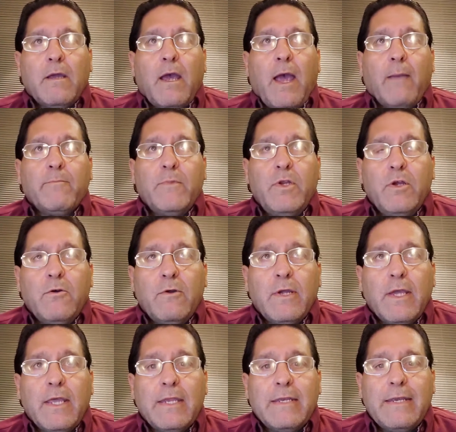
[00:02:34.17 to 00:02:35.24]
I'm
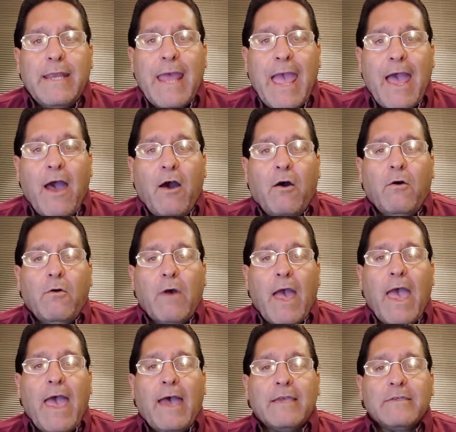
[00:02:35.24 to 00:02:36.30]
doing it now
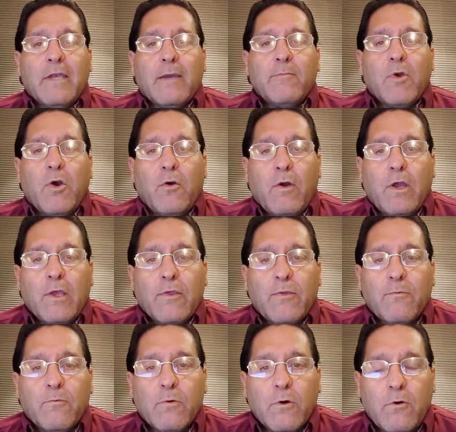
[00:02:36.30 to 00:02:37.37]
as I'm going
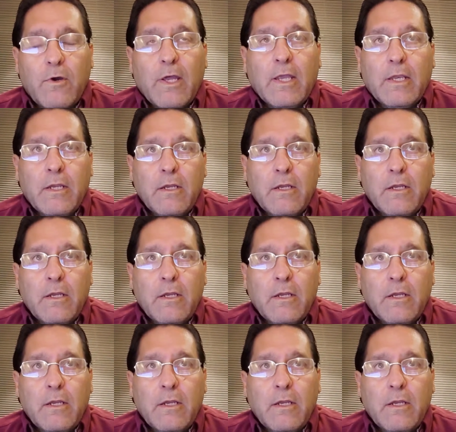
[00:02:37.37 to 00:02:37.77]
through it.